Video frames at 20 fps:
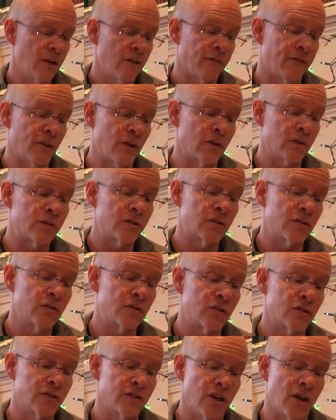First, you
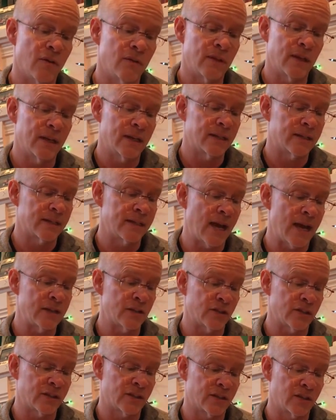should know that it's not
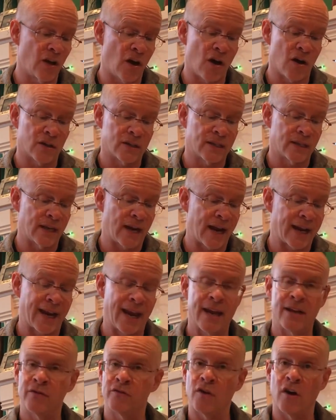just dogs that I
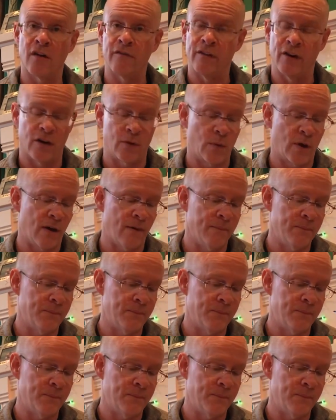can't draw very well.